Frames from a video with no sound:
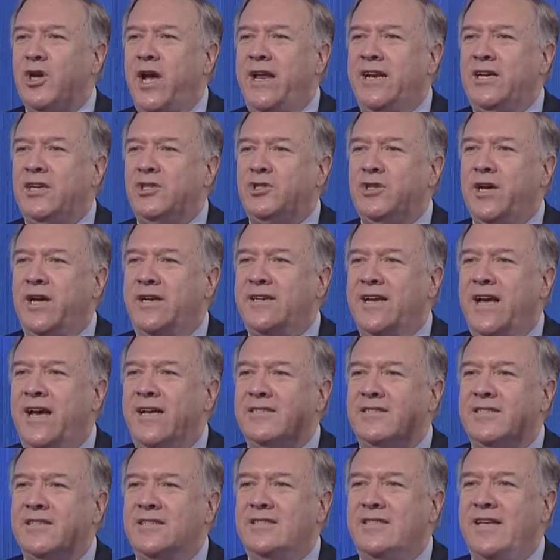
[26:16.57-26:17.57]
Chinese shut
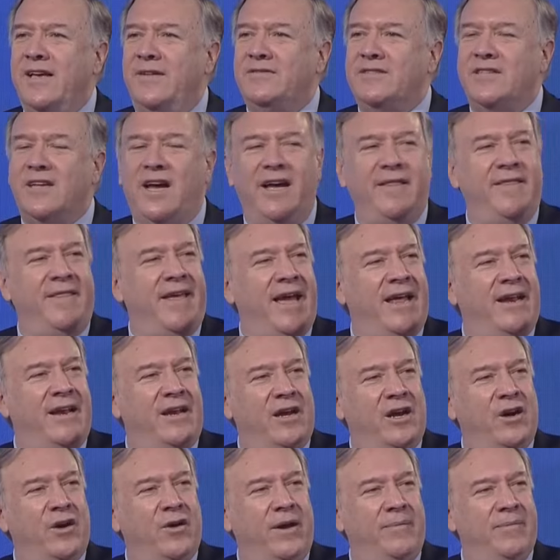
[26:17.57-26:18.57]
down since they've signed that
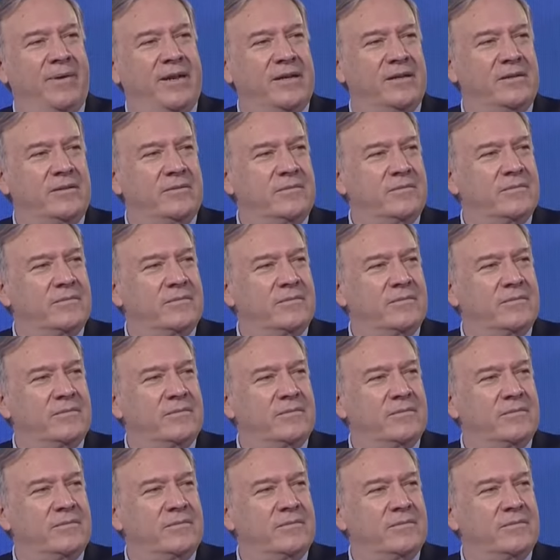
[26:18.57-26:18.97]
agreement?